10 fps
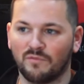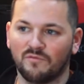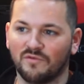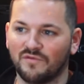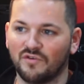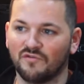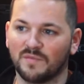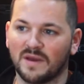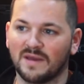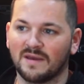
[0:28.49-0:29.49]
review of
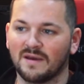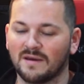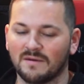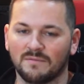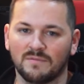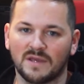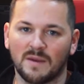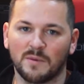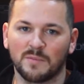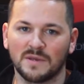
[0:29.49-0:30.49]
my
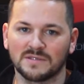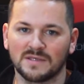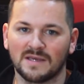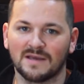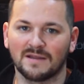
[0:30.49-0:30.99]
gaming PC,